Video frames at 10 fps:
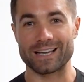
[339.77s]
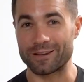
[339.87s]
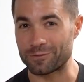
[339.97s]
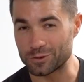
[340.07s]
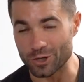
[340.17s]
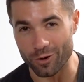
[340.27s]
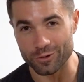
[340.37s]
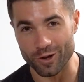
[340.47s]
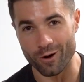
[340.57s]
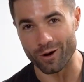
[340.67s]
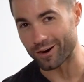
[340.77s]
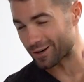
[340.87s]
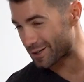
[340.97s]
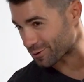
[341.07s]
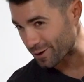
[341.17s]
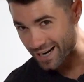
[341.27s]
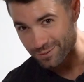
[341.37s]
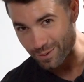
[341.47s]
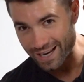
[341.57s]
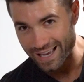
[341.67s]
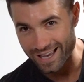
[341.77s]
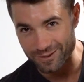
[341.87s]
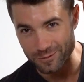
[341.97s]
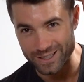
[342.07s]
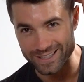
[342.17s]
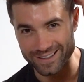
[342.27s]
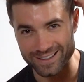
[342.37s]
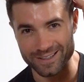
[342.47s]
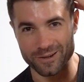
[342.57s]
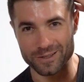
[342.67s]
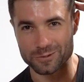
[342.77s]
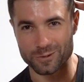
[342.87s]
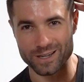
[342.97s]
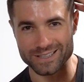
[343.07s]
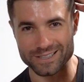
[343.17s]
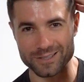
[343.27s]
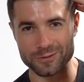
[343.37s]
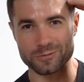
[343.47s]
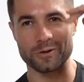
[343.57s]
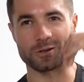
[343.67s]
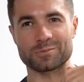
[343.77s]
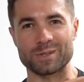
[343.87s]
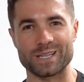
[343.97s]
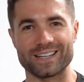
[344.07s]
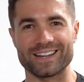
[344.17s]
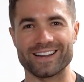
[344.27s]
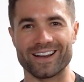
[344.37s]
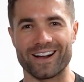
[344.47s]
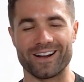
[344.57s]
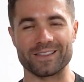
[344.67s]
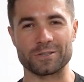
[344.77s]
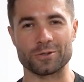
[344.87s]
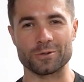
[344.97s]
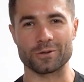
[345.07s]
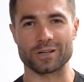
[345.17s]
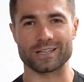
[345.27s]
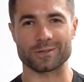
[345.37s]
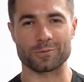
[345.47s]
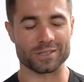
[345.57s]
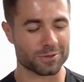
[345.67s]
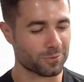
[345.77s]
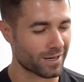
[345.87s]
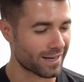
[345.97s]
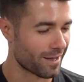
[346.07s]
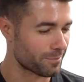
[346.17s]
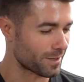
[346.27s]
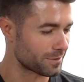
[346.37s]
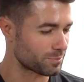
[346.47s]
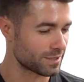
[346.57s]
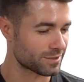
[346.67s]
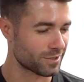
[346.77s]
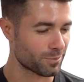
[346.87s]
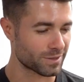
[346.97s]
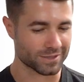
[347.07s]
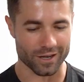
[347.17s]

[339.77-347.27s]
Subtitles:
If you don't know, I already cracked my head really good going 22 full speed on the dual because I wasn't wearing a helmet, I was being stupid.